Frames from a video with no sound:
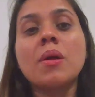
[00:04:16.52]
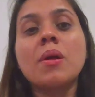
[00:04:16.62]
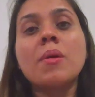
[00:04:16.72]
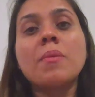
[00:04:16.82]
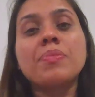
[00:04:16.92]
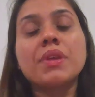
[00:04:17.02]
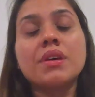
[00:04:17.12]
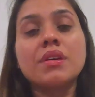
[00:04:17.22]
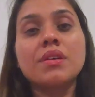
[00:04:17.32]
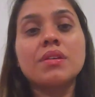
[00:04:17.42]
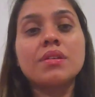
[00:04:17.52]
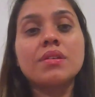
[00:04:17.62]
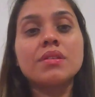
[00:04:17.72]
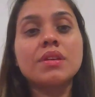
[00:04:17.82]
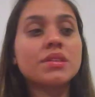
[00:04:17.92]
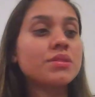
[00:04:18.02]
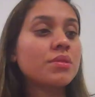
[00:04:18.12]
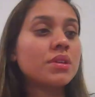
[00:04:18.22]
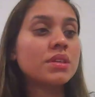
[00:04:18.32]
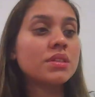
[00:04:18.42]
The next one
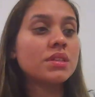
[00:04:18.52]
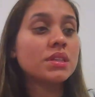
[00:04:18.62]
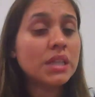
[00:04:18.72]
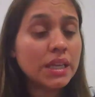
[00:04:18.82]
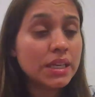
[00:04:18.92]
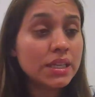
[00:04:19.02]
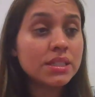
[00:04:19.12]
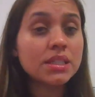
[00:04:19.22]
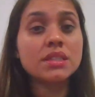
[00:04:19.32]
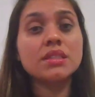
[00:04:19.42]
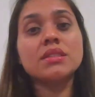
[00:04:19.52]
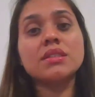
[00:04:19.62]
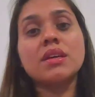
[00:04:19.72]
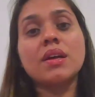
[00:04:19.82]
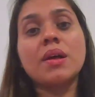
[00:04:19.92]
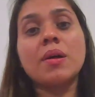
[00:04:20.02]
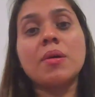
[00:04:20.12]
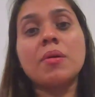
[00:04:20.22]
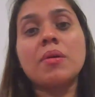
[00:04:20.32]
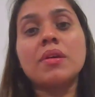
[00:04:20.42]
is the three diseases
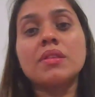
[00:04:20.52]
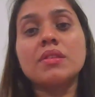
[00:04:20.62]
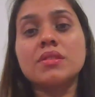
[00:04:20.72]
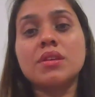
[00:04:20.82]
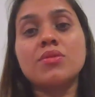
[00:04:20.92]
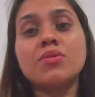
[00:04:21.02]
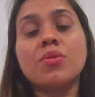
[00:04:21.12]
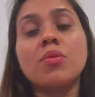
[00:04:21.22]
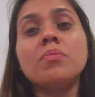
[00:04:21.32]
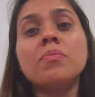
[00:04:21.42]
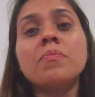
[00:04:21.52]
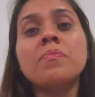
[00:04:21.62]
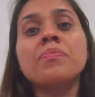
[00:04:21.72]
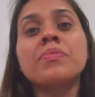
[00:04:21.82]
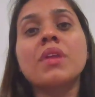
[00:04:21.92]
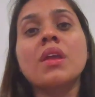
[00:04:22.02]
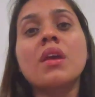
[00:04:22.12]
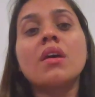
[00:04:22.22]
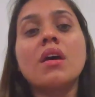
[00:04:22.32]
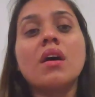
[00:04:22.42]
in the syndrome.
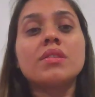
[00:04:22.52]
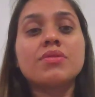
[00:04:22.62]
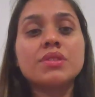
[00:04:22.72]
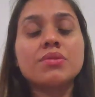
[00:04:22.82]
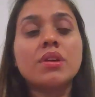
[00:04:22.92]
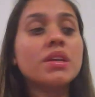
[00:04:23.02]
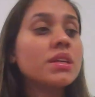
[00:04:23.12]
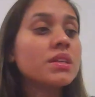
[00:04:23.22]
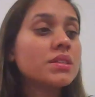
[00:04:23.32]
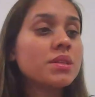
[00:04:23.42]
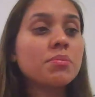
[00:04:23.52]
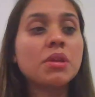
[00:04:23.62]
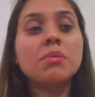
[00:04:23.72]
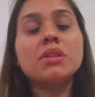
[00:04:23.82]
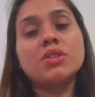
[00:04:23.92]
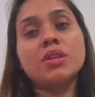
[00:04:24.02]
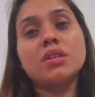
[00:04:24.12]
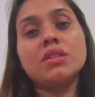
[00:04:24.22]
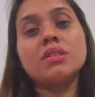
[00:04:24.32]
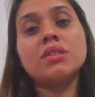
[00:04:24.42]
The first one is the minimal change
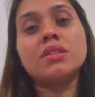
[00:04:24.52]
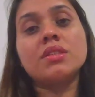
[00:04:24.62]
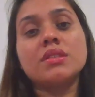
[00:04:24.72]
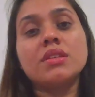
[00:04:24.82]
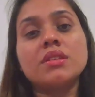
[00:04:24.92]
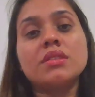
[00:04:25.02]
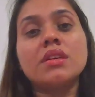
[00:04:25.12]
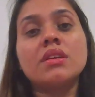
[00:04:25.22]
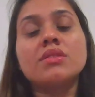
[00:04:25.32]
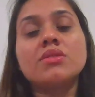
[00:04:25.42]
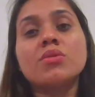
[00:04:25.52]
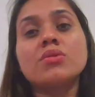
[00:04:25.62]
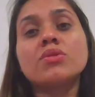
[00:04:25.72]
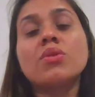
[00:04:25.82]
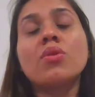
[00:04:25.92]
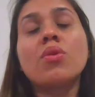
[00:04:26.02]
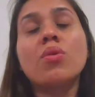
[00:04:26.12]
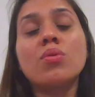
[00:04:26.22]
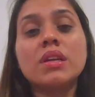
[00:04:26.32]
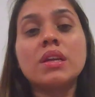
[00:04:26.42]
disease. It is also called
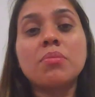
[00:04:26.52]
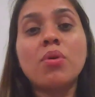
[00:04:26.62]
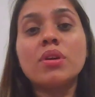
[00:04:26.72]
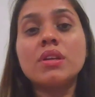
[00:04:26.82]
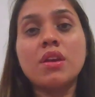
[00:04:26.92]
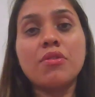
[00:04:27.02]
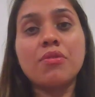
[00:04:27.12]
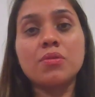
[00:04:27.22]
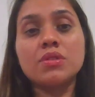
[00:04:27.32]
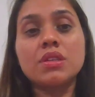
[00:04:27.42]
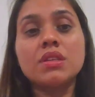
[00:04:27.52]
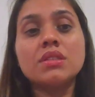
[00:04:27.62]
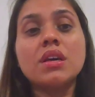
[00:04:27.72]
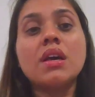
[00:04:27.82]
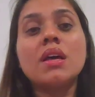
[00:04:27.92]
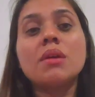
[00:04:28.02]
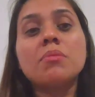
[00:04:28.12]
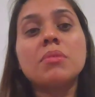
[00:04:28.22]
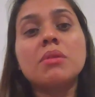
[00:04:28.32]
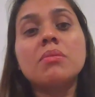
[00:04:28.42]
lipoid nephrosis.
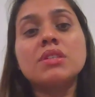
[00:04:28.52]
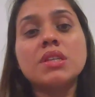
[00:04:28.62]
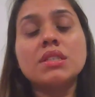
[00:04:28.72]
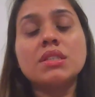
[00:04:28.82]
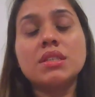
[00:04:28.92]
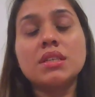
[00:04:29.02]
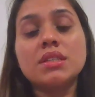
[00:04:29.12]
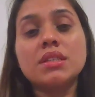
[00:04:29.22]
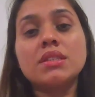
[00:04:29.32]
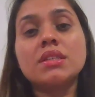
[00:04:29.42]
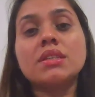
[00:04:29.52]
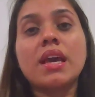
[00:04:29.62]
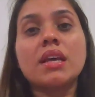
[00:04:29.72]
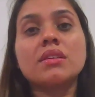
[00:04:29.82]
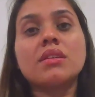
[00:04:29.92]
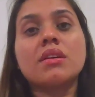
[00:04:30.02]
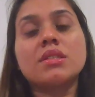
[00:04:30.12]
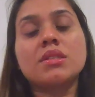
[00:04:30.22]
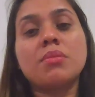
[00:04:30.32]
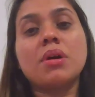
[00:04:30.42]
Minimal change disease is characterized
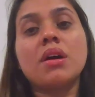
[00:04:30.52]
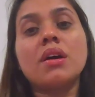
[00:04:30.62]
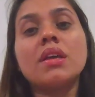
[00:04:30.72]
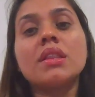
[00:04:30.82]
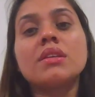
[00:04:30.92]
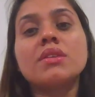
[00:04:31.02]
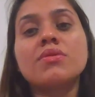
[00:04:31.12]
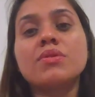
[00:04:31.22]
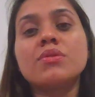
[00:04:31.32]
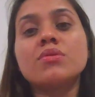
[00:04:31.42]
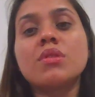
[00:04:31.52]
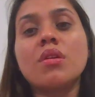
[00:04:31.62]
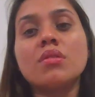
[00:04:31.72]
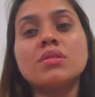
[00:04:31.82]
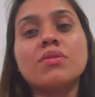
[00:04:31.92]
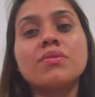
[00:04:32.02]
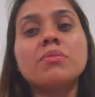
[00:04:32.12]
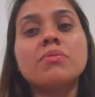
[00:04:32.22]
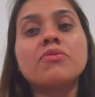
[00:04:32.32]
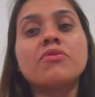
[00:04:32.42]
by the diffuse loss of the
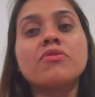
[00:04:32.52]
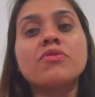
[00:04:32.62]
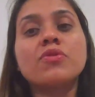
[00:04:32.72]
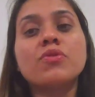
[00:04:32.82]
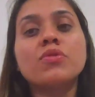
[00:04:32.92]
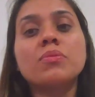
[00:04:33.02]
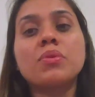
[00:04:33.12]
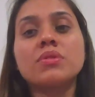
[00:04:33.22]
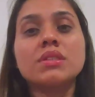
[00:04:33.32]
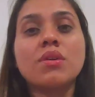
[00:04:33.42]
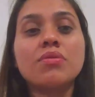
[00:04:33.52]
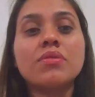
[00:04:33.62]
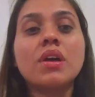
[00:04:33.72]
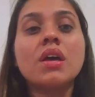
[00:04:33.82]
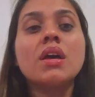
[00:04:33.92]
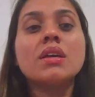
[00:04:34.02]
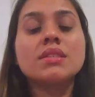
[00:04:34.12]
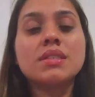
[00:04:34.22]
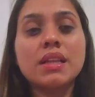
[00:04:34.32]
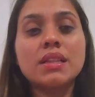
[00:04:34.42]
food process of
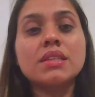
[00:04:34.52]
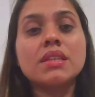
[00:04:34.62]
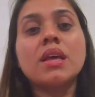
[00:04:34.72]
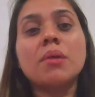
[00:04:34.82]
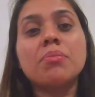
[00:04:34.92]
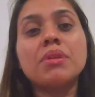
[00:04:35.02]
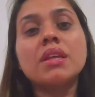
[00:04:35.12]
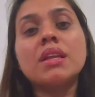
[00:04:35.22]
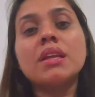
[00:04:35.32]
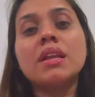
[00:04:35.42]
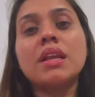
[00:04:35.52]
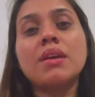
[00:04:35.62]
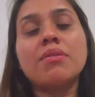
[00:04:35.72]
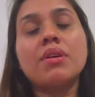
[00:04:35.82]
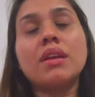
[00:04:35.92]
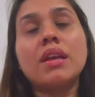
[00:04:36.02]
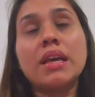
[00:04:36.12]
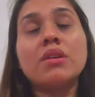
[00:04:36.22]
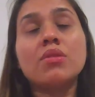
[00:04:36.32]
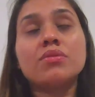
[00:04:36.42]
cells in the epithelial layer
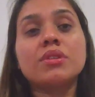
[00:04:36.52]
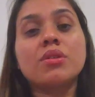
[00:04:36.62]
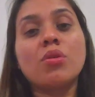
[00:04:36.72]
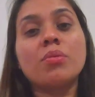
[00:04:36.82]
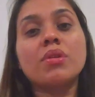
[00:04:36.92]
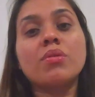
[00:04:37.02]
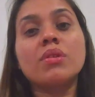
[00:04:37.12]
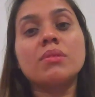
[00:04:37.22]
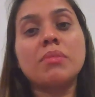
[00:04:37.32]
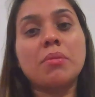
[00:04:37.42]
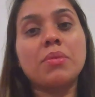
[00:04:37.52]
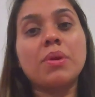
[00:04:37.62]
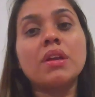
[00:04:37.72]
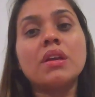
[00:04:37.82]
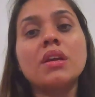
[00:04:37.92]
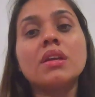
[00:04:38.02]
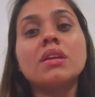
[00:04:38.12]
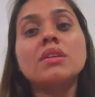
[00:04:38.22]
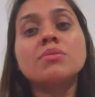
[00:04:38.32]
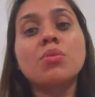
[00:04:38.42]
of the glomerular membrane. It is
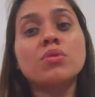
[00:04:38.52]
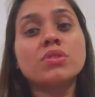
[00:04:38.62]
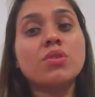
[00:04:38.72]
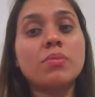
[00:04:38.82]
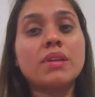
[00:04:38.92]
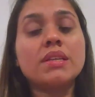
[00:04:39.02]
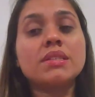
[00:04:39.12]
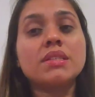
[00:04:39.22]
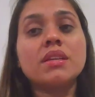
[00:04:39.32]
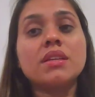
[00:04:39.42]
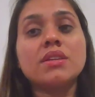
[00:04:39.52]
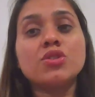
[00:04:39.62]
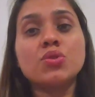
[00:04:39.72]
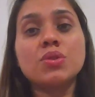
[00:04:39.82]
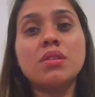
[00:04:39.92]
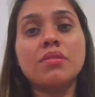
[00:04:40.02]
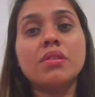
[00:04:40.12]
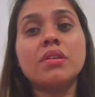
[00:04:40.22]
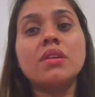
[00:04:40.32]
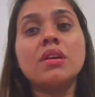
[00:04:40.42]
most commonly seen in children,